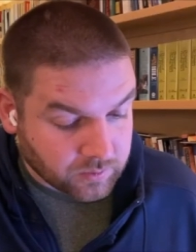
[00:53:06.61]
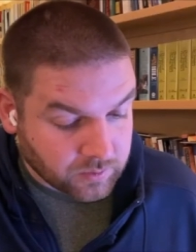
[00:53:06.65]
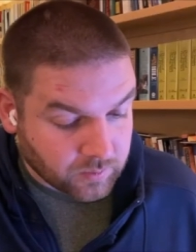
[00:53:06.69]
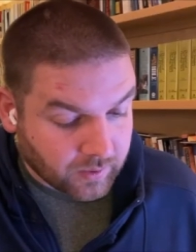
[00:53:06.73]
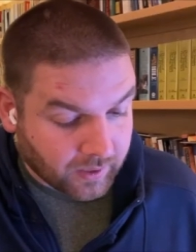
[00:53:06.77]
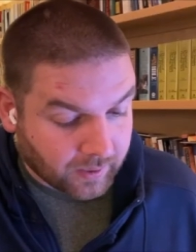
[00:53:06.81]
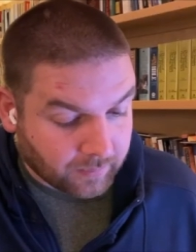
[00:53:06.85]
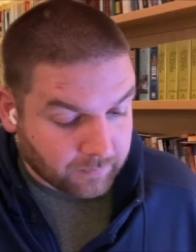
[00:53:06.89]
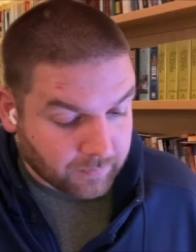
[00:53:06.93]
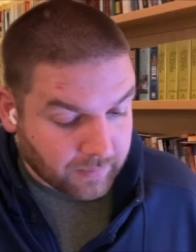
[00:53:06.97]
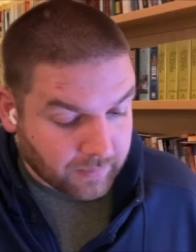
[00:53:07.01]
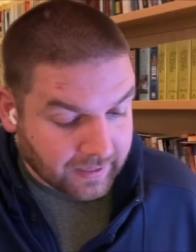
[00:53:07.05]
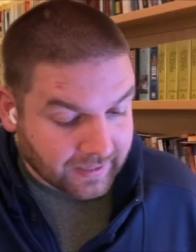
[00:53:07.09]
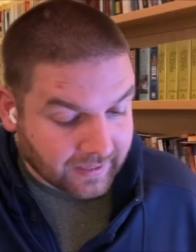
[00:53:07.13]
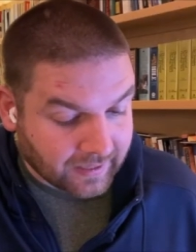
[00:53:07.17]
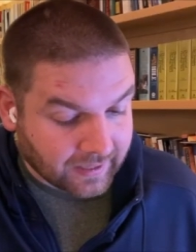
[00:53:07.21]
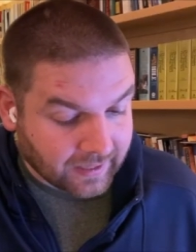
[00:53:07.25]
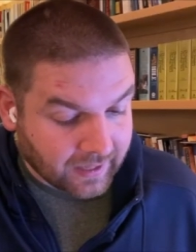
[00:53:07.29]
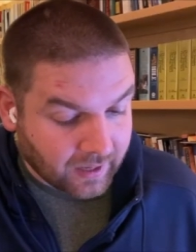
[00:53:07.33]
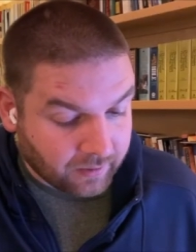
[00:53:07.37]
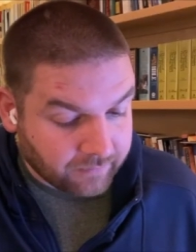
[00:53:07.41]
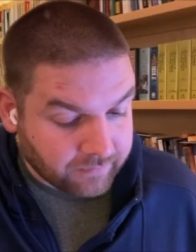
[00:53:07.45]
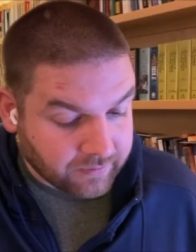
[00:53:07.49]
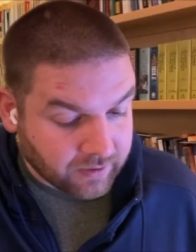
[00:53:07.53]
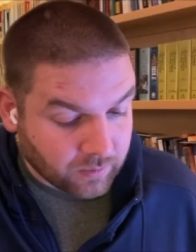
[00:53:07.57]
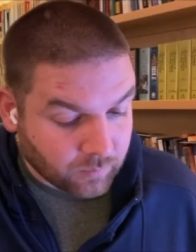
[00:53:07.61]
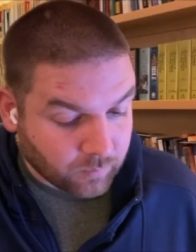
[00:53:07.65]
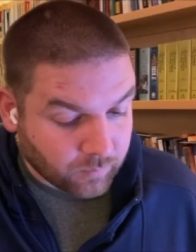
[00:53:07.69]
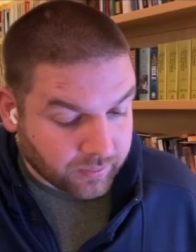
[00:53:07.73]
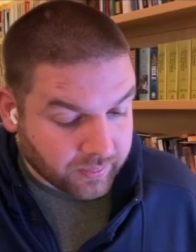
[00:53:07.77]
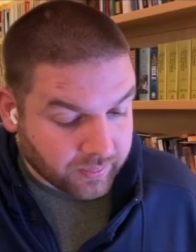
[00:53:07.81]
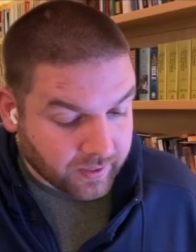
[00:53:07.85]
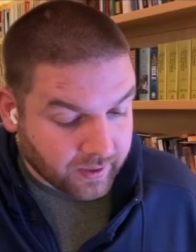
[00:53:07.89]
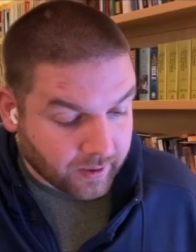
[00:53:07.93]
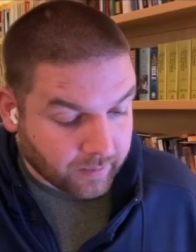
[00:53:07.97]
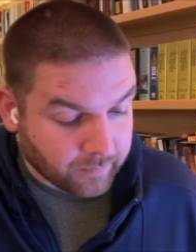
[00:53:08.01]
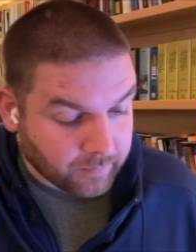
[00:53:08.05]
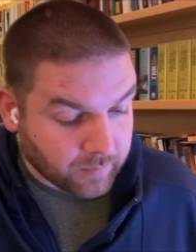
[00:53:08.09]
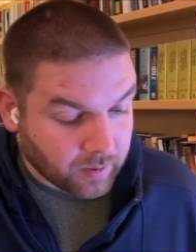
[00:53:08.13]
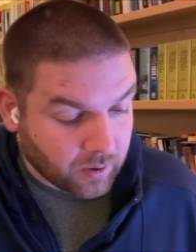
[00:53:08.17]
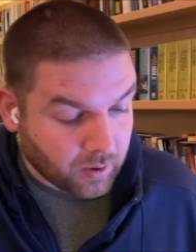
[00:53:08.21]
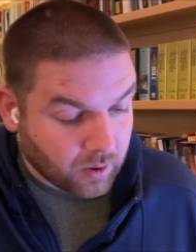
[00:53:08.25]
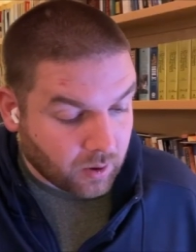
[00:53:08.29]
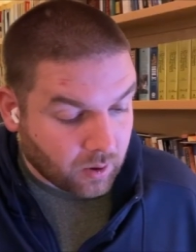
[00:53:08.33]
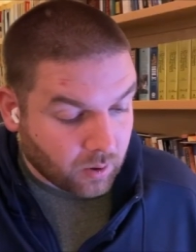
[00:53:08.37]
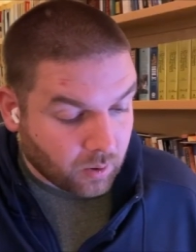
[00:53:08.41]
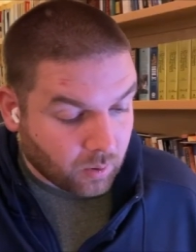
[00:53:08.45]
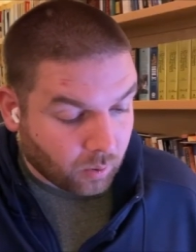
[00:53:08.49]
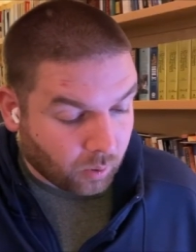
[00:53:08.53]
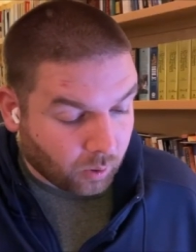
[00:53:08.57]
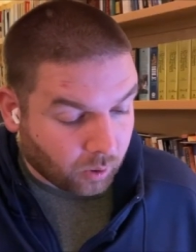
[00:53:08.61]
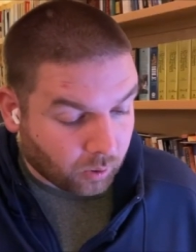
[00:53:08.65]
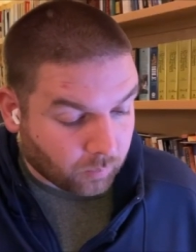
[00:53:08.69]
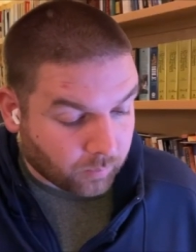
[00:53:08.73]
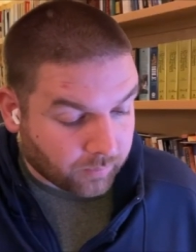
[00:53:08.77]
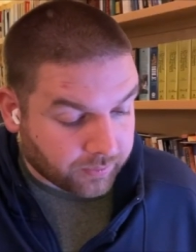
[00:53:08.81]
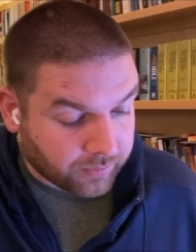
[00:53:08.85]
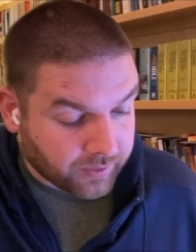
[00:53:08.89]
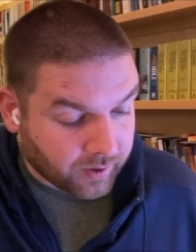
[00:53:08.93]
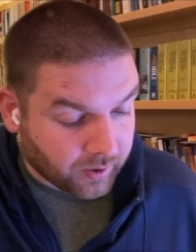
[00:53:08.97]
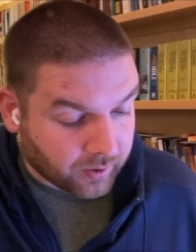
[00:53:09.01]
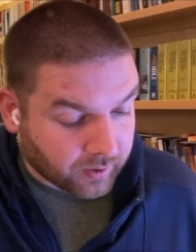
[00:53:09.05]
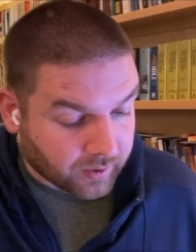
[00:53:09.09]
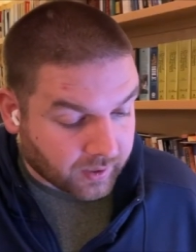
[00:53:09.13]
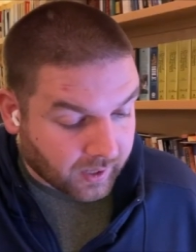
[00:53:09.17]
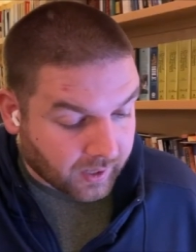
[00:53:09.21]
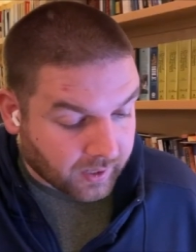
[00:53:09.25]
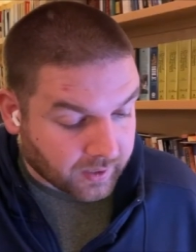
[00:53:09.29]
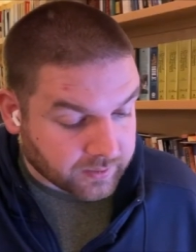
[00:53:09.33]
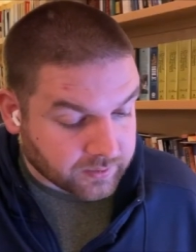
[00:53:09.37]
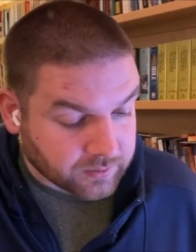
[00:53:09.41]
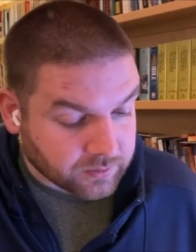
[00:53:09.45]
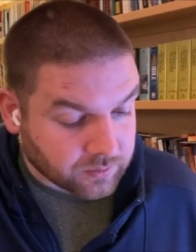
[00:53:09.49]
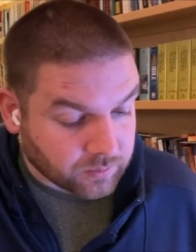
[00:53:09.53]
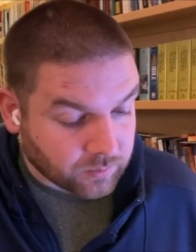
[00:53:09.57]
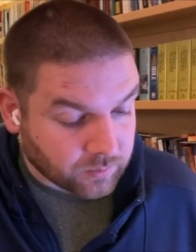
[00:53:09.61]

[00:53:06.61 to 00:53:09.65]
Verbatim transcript: Do not make a covenant with them or with their gods.